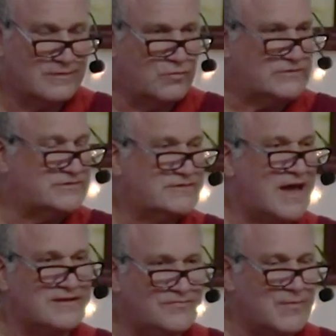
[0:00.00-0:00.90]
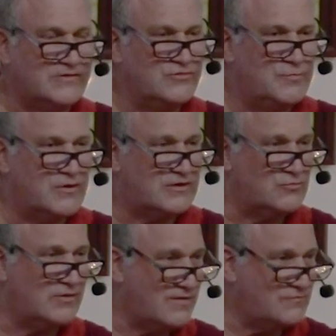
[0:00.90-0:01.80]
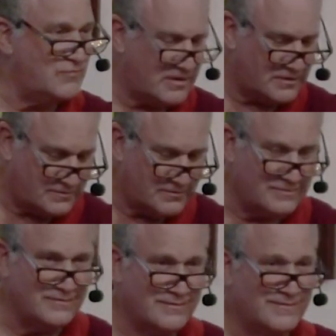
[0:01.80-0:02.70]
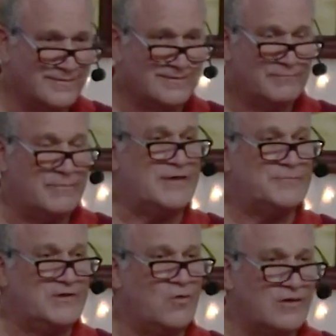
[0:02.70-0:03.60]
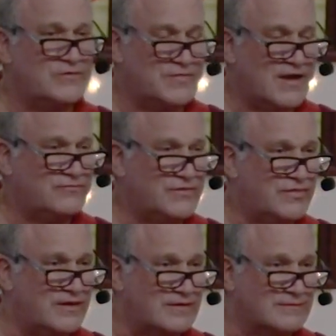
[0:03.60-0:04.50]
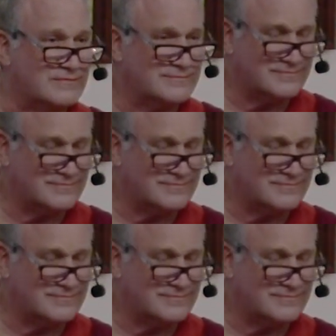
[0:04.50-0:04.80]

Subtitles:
What's the title of my new book? You all haven't read it? Make Me One with Everything.